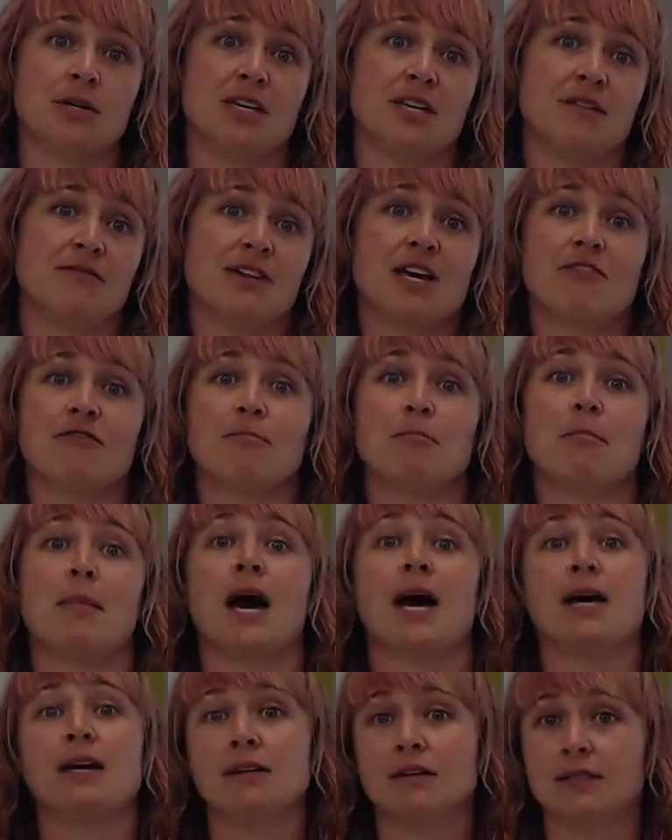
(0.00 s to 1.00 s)
even have
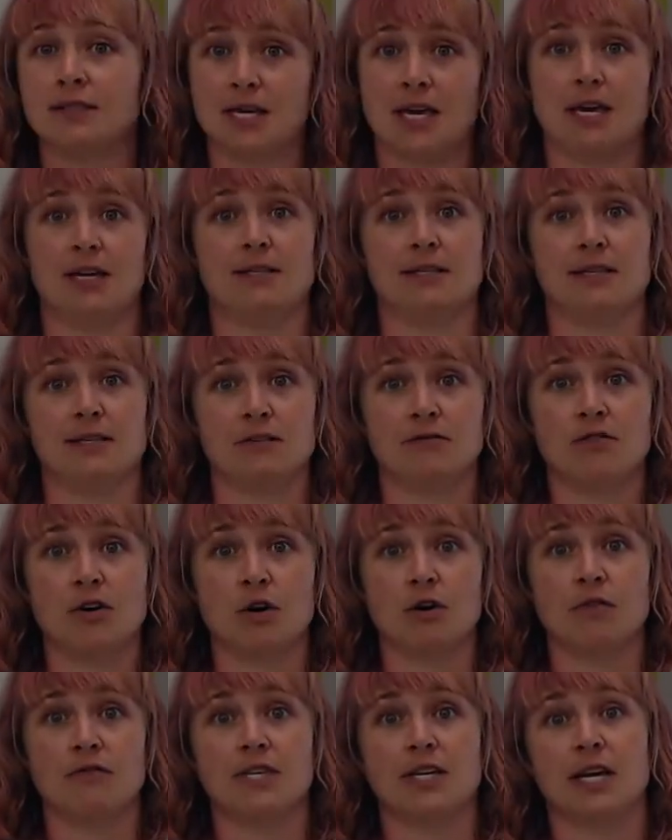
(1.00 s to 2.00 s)
mild cases of
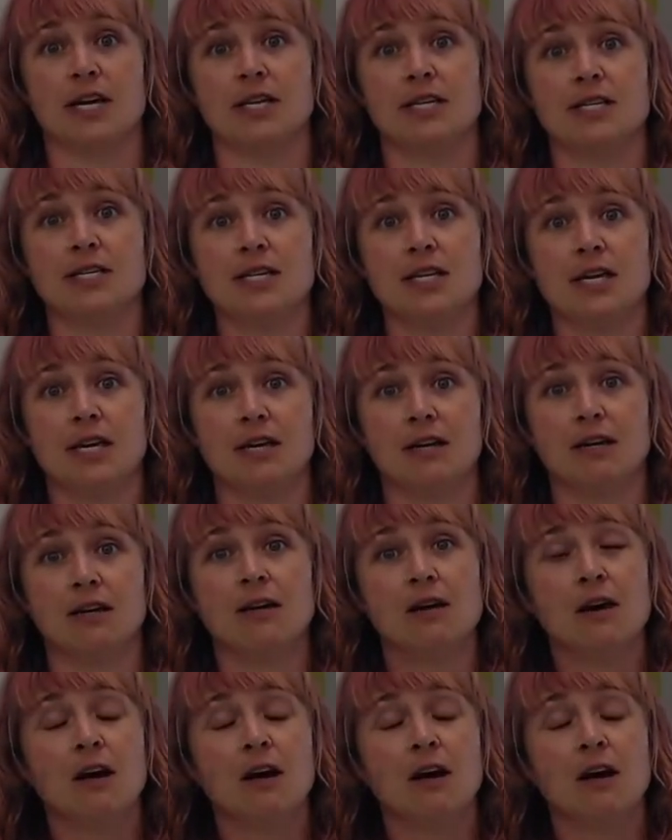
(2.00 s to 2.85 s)
COVID-19